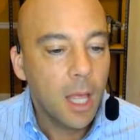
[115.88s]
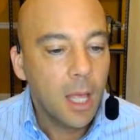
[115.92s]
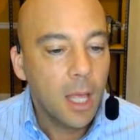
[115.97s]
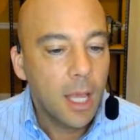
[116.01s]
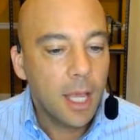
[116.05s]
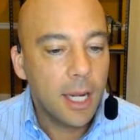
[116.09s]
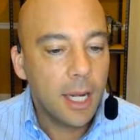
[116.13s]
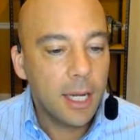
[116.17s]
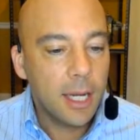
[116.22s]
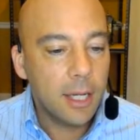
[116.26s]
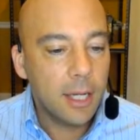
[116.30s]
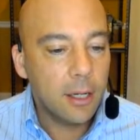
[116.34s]

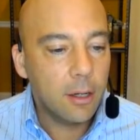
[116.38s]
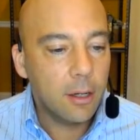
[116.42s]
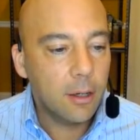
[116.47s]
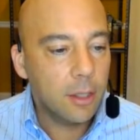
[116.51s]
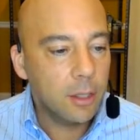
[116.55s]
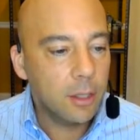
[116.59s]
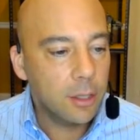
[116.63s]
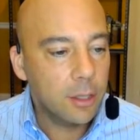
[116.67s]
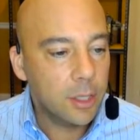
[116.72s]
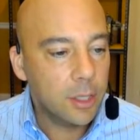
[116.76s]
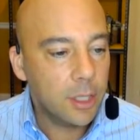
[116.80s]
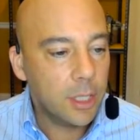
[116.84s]
And here
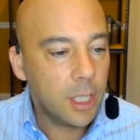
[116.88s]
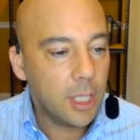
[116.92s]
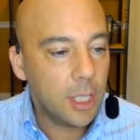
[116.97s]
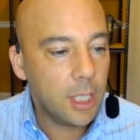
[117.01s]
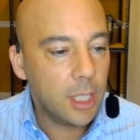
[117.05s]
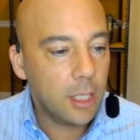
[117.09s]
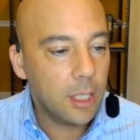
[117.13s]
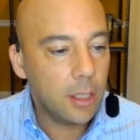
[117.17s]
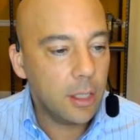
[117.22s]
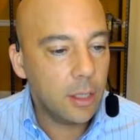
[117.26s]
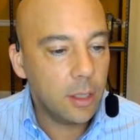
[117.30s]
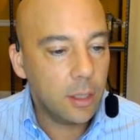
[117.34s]
you'll
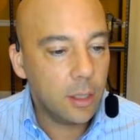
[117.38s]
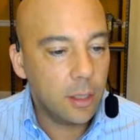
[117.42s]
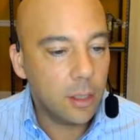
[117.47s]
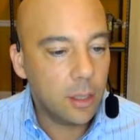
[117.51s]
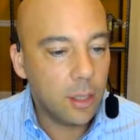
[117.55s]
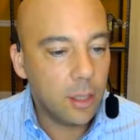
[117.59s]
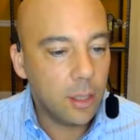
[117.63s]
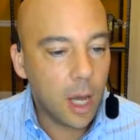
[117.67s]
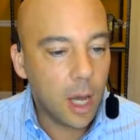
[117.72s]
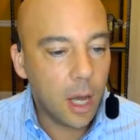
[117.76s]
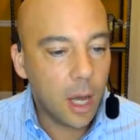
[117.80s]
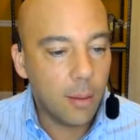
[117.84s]
see
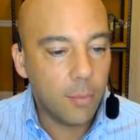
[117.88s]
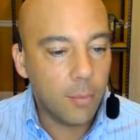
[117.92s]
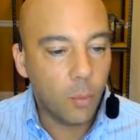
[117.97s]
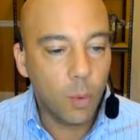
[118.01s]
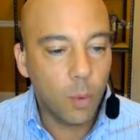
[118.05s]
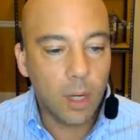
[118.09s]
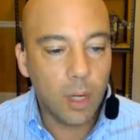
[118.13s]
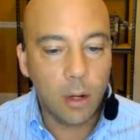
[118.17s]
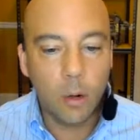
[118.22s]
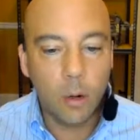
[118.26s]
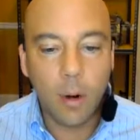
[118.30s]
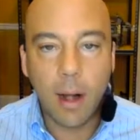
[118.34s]

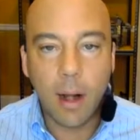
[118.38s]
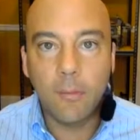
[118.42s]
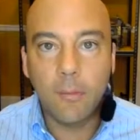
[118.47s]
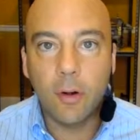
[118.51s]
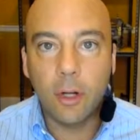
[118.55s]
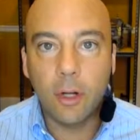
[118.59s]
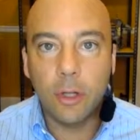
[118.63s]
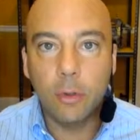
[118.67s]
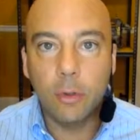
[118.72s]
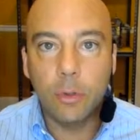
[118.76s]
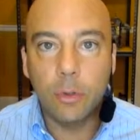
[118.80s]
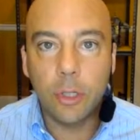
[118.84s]
whoever
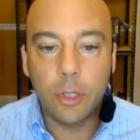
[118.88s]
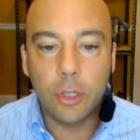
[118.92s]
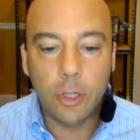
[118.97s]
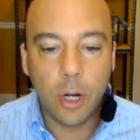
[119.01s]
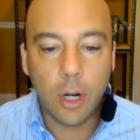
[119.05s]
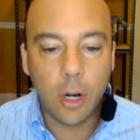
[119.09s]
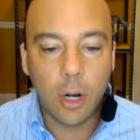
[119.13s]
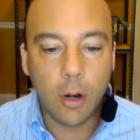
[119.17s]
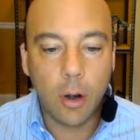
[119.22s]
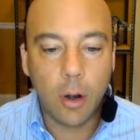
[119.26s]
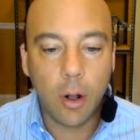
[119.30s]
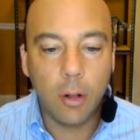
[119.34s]
users
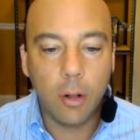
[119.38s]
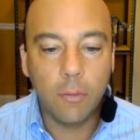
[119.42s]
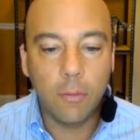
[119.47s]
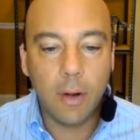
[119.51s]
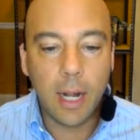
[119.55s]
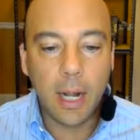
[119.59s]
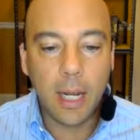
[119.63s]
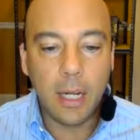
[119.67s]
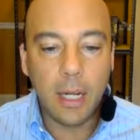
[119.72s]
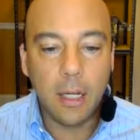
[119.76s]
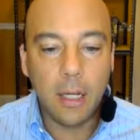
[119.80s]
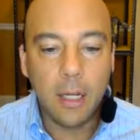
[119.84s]
are
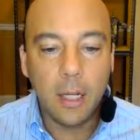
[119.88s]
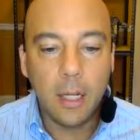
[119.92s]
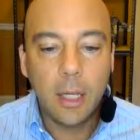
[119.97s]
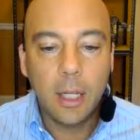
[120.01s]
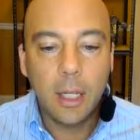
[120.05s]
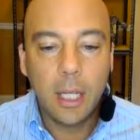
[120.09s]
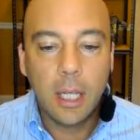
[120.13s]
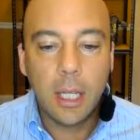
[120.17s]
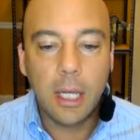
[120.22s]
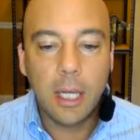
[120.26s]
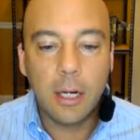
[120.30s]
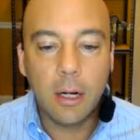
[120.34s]
already
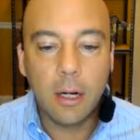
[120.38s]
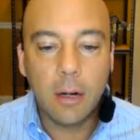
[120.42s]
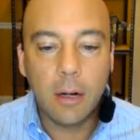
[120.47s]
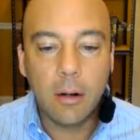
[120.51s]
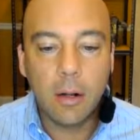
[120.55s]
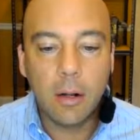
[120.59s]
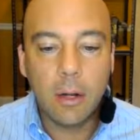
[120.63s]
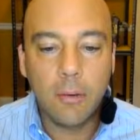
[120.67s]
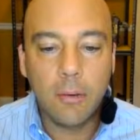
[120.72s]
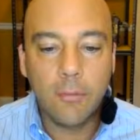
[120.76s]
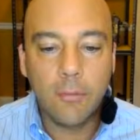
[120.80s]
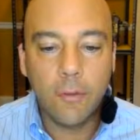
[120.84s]
here.
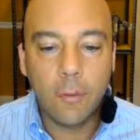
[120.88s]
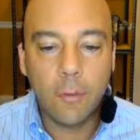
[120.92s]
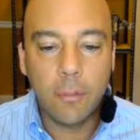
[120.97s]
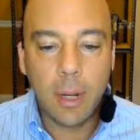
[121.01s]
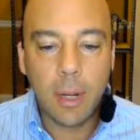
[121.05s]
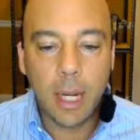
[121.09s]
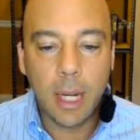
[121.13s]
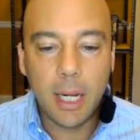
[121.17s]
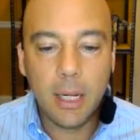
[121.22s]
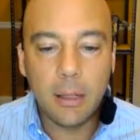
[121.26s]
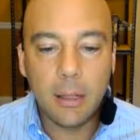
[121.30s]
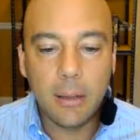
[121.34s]
And for
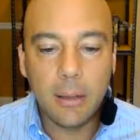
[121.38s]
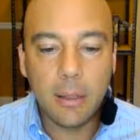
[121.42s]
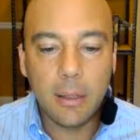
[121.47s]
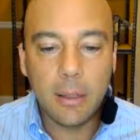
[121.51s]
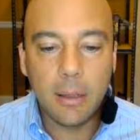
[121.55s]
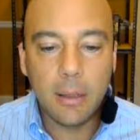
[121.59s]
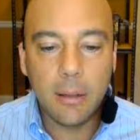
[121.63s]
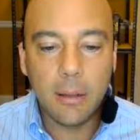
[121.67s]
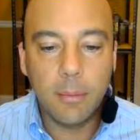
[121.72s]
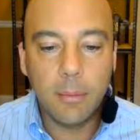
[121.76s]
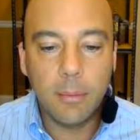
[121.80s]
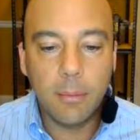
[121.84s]
me,
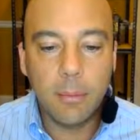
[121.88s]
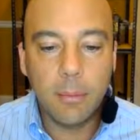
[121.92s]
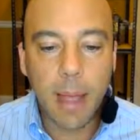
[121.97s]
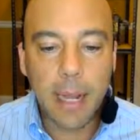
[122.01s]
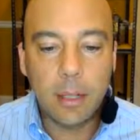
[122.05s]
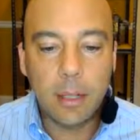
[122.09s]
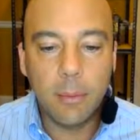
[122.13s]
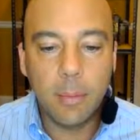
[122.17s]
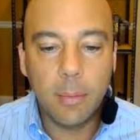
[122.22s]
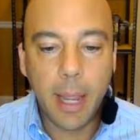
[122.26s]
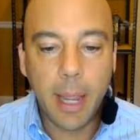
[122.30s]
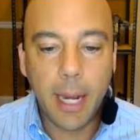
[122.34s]

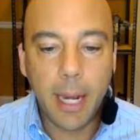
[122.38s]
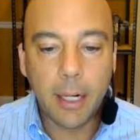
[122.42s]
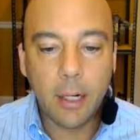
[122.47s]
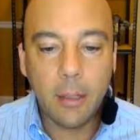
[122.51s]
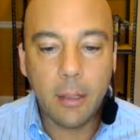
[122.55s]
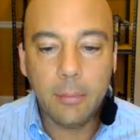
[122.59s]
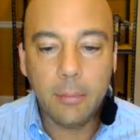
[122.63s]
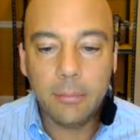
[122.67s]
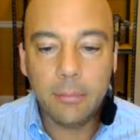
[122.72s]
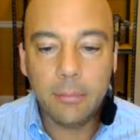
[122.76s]
Michael Baker,